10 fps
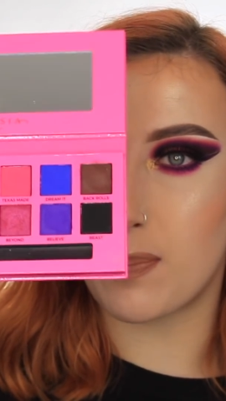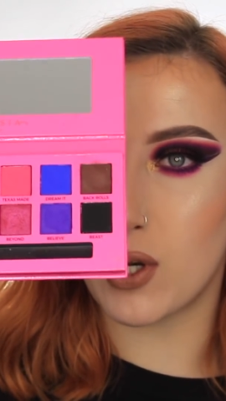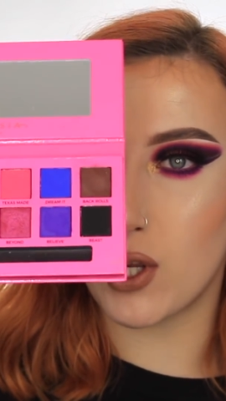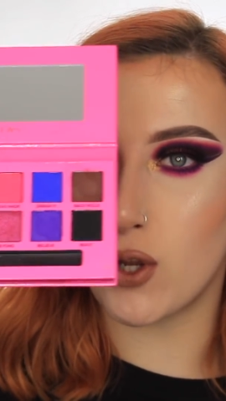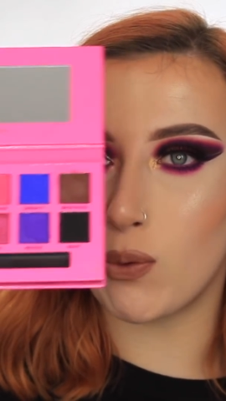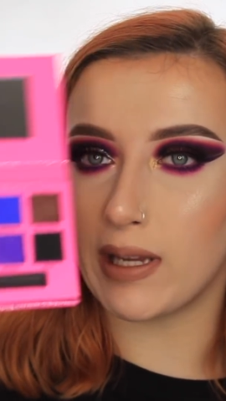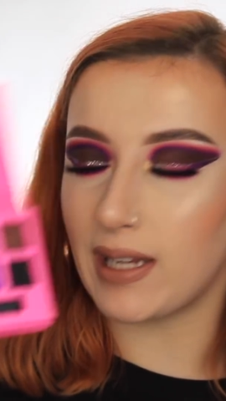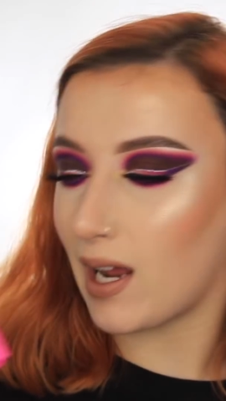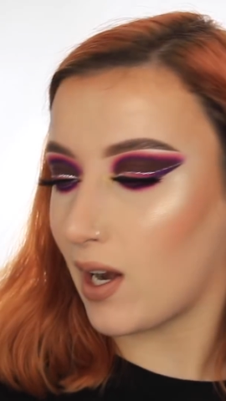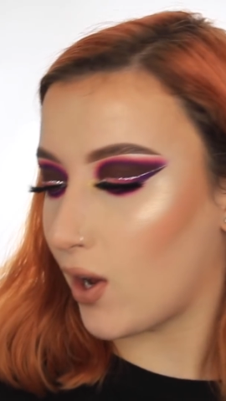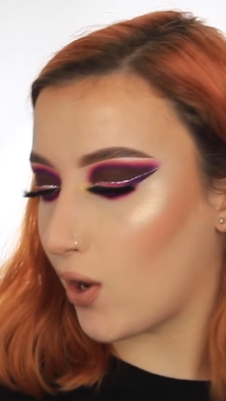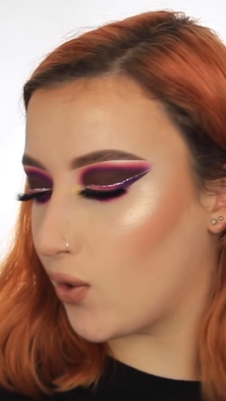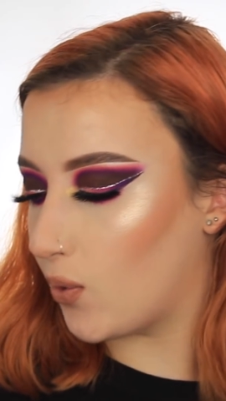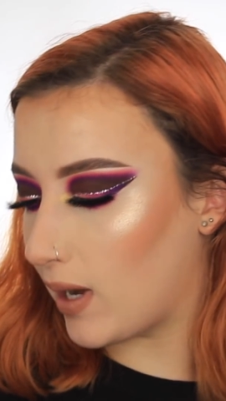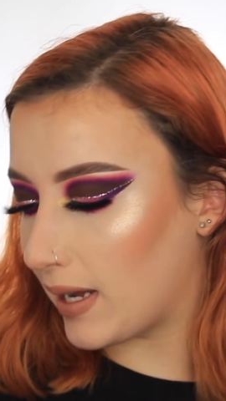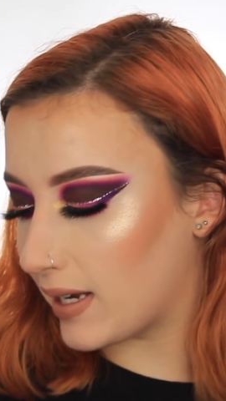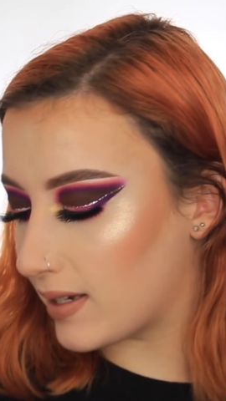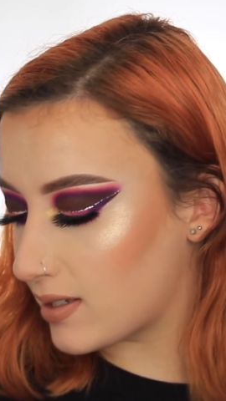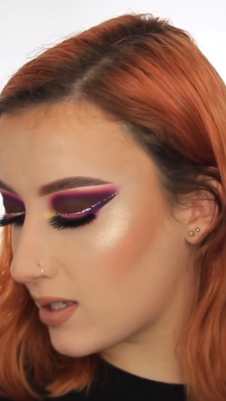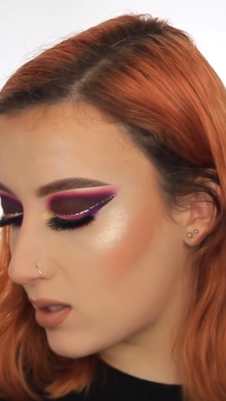a blue, a yellow,
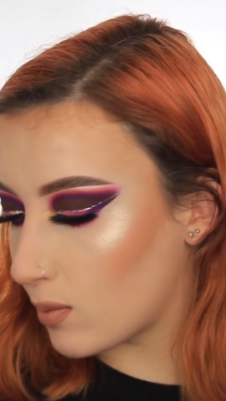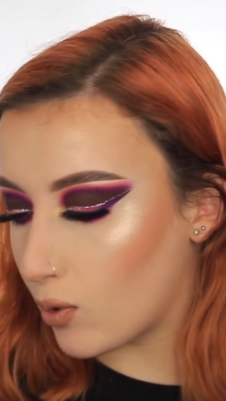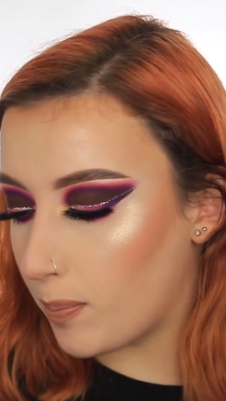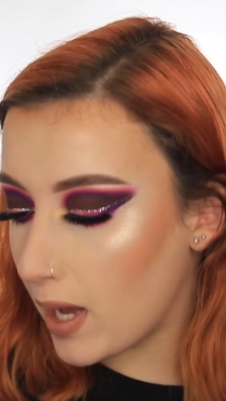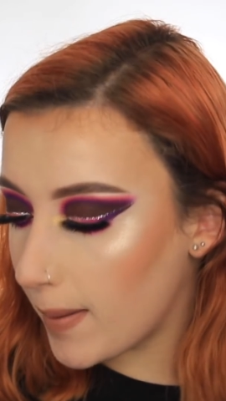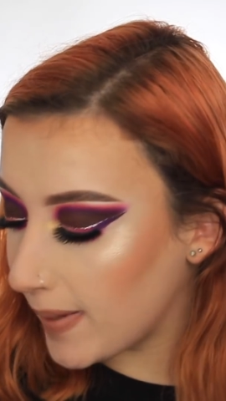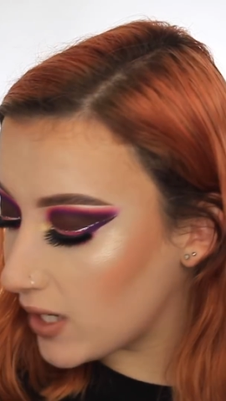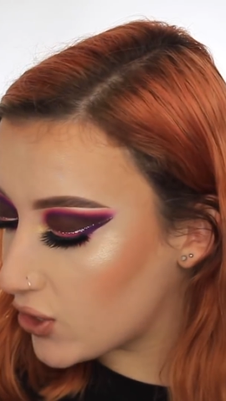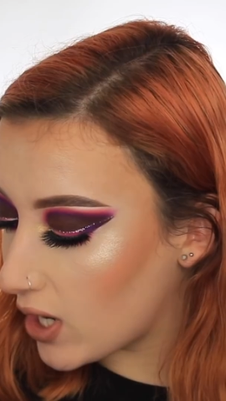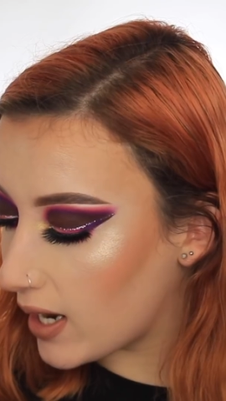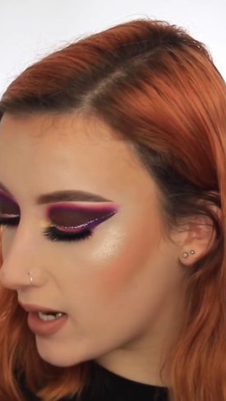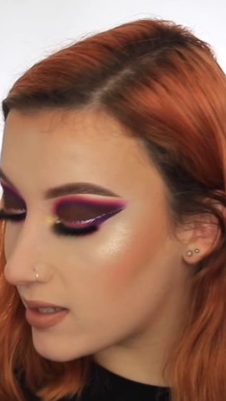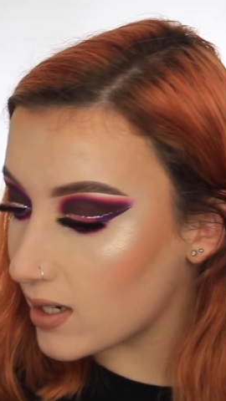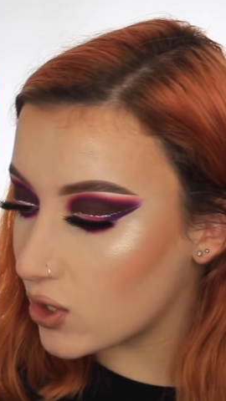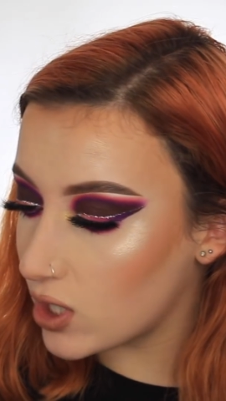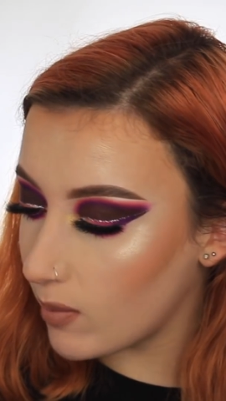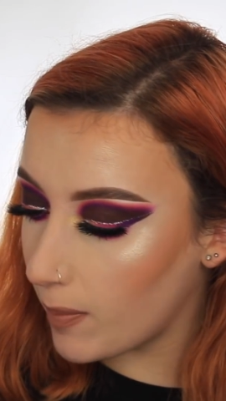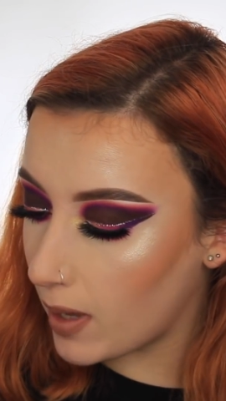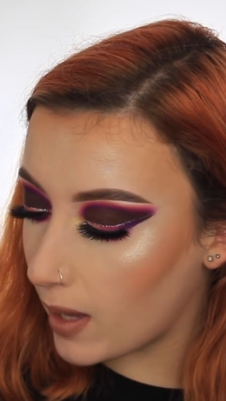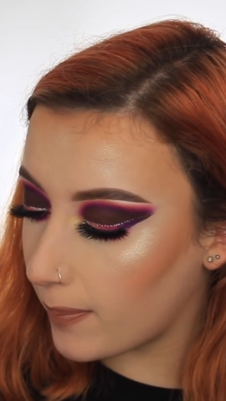and some more purpley shades, a shimmer
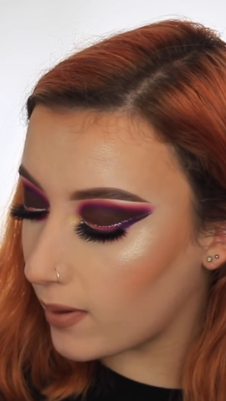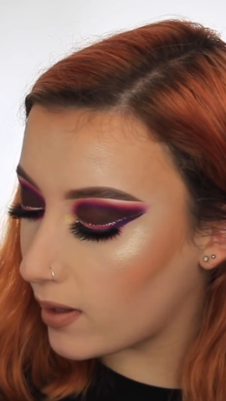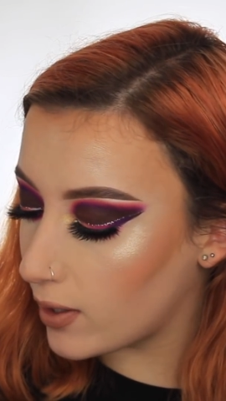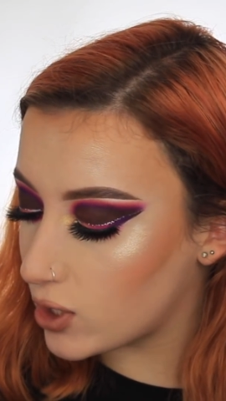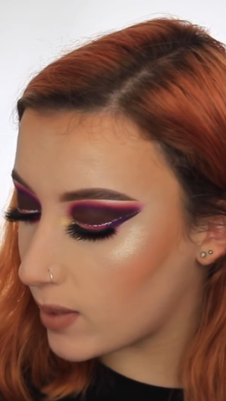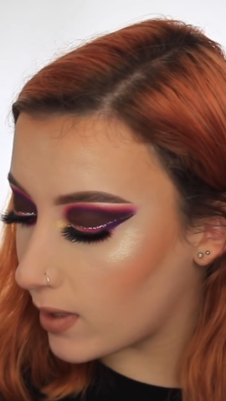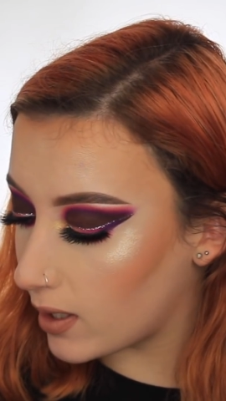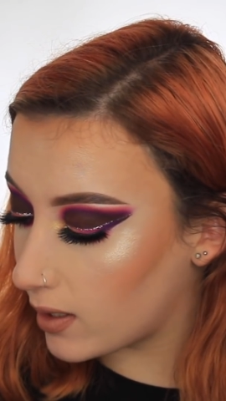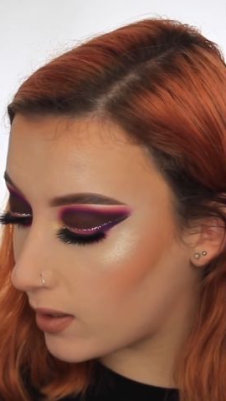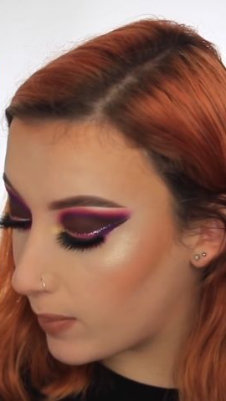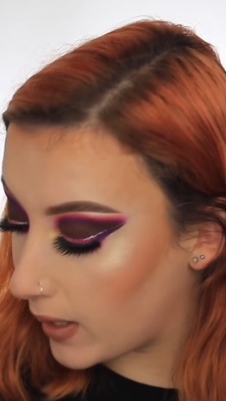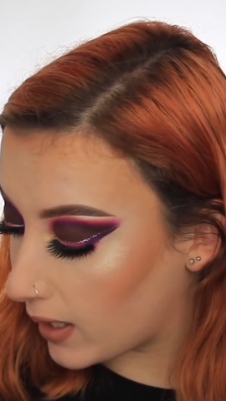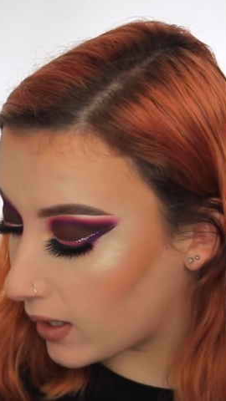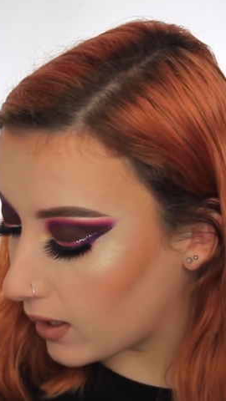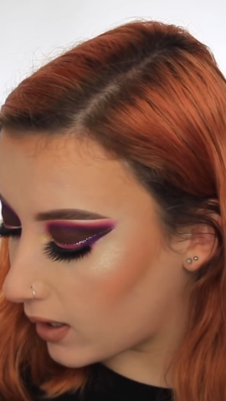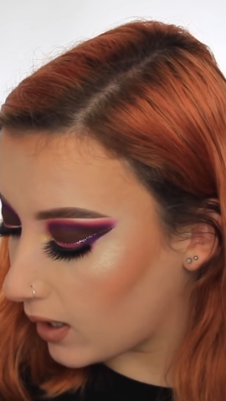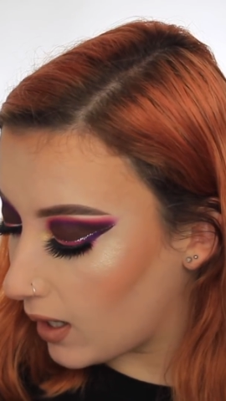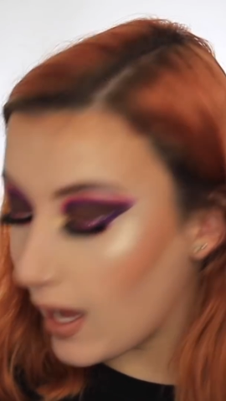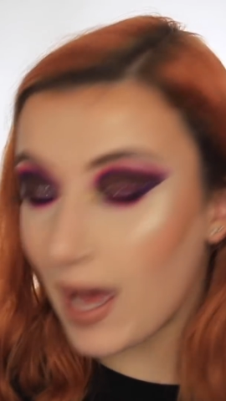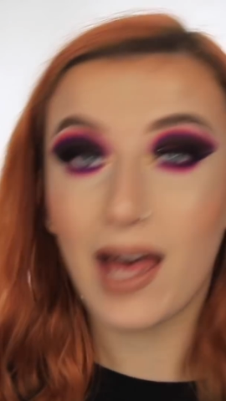purple, a shimmer pink,
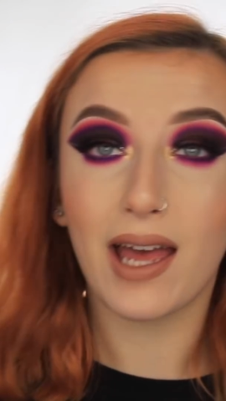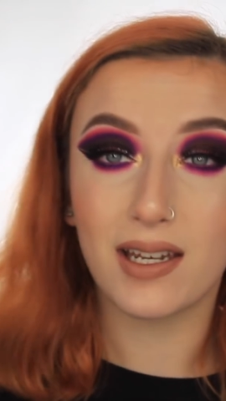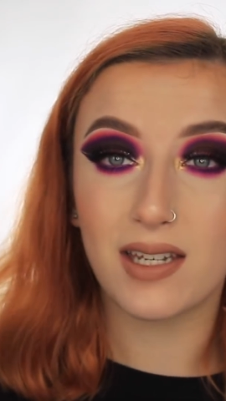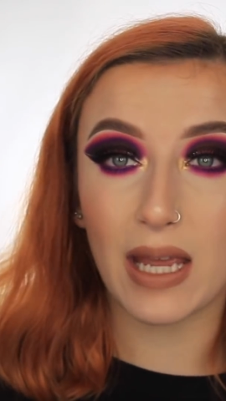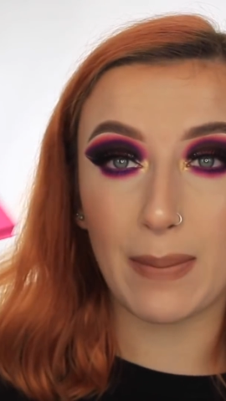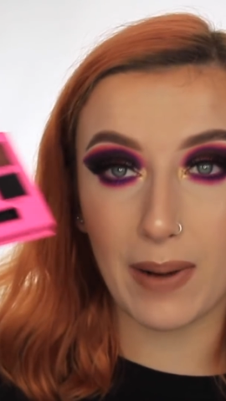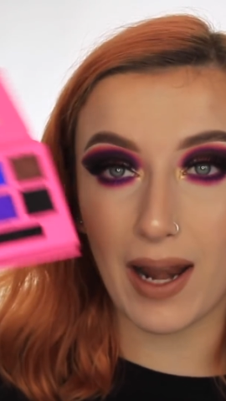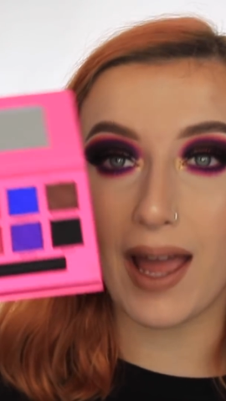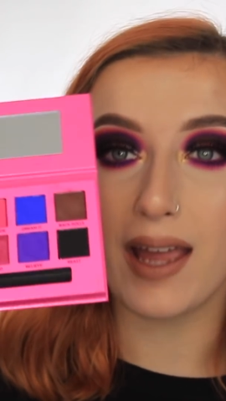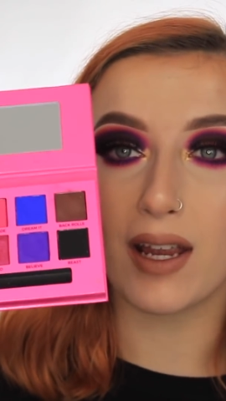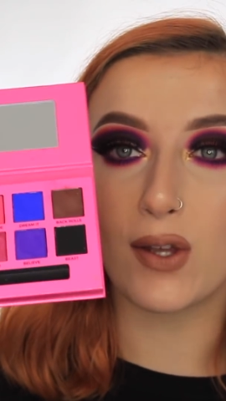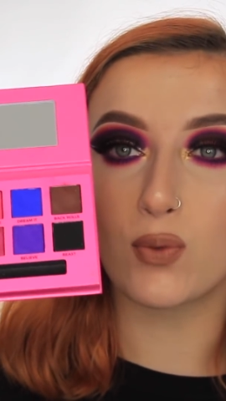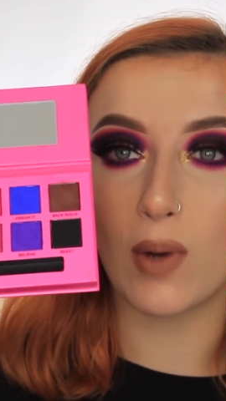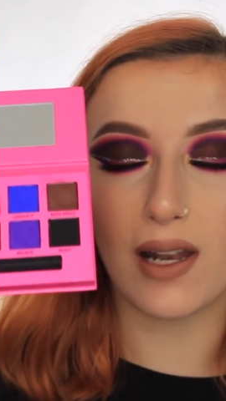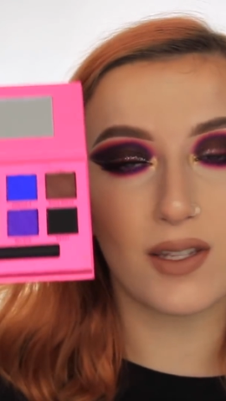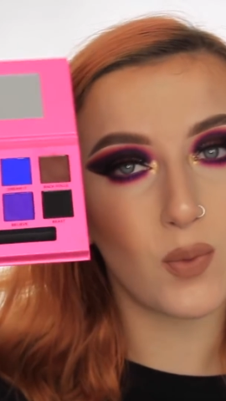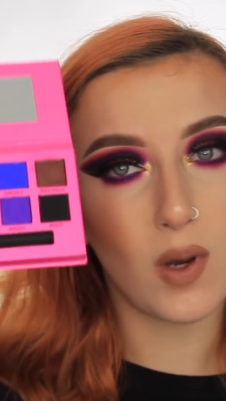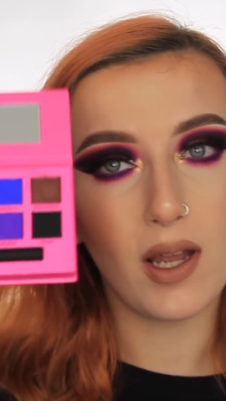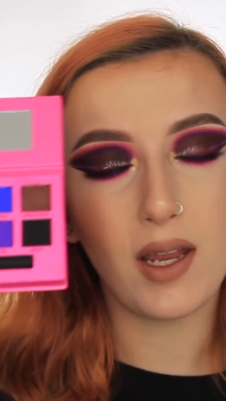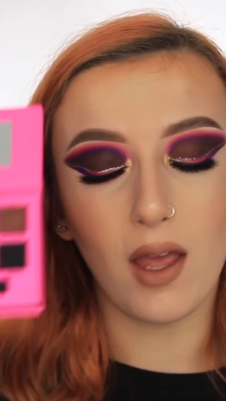and a black as well as a
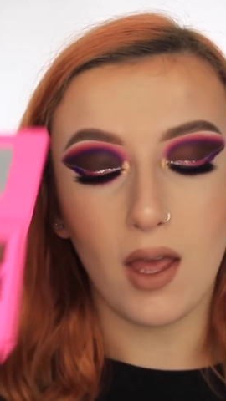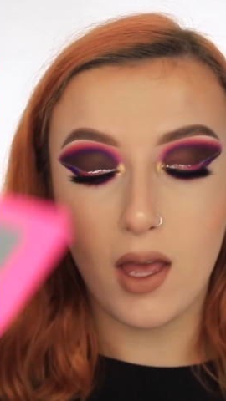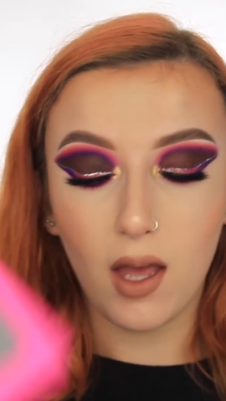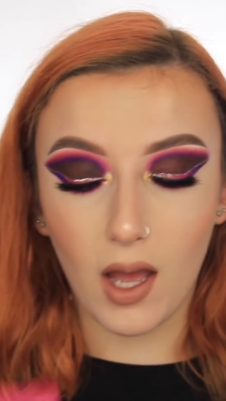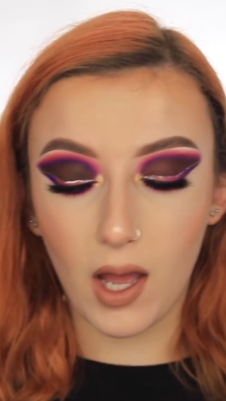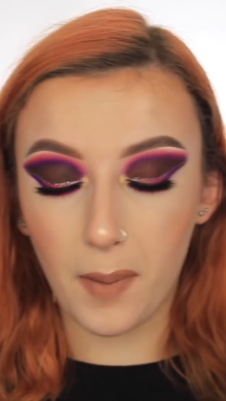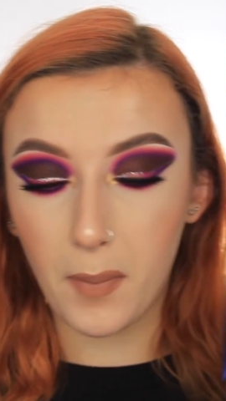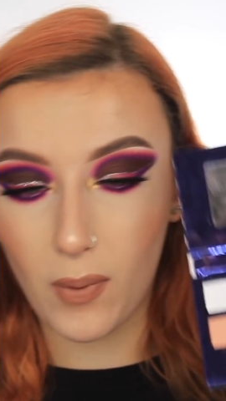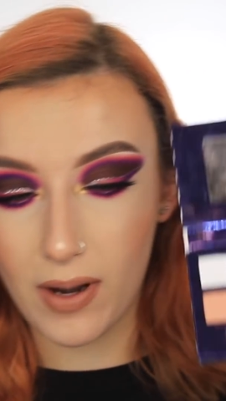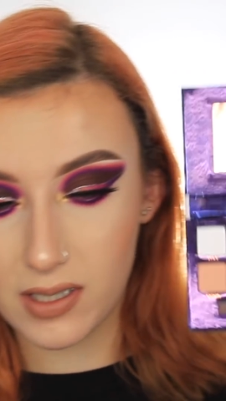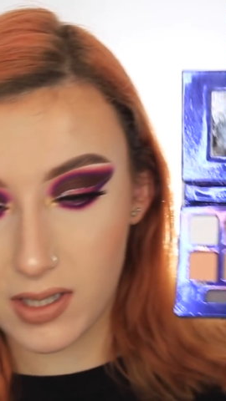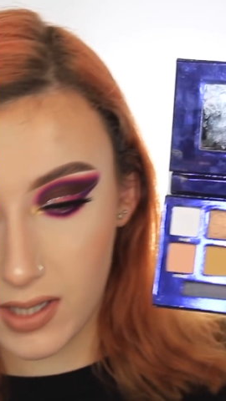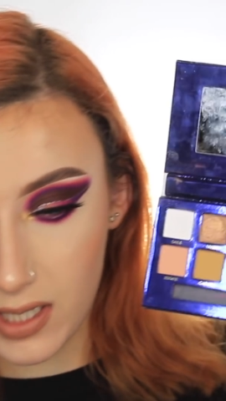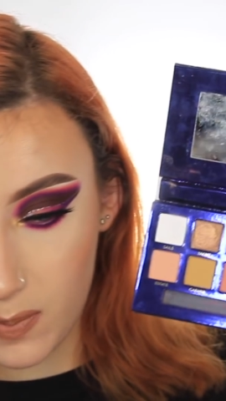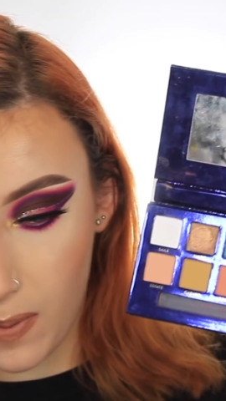white. Whereas this